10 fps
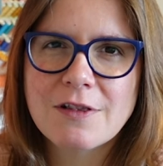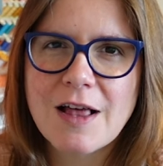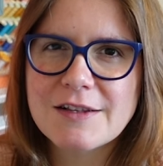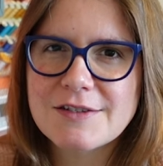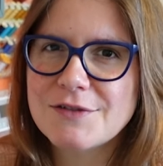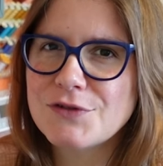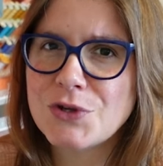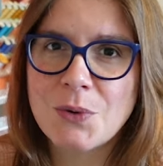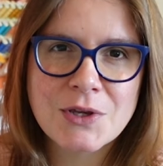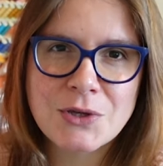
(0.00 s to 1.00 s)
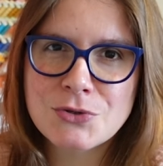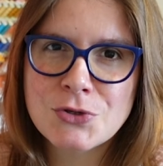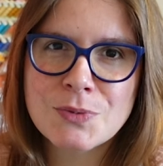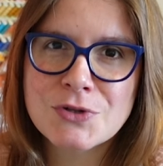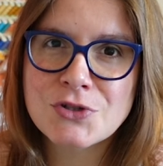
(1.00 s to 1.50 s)
lots of sewing
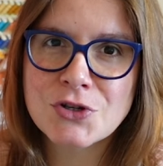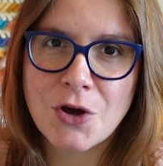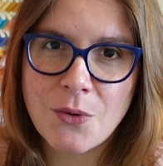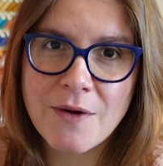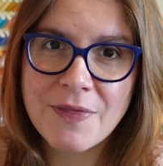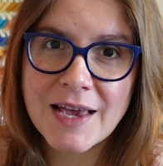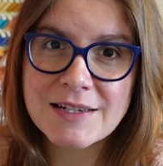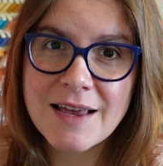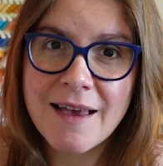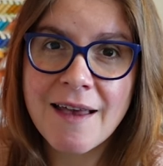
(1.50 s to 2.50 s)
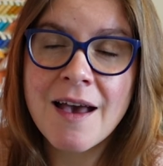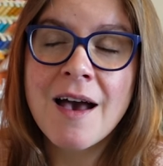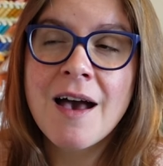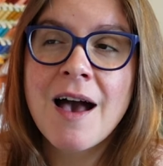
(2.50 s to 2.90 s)
YouTubers to go on that day.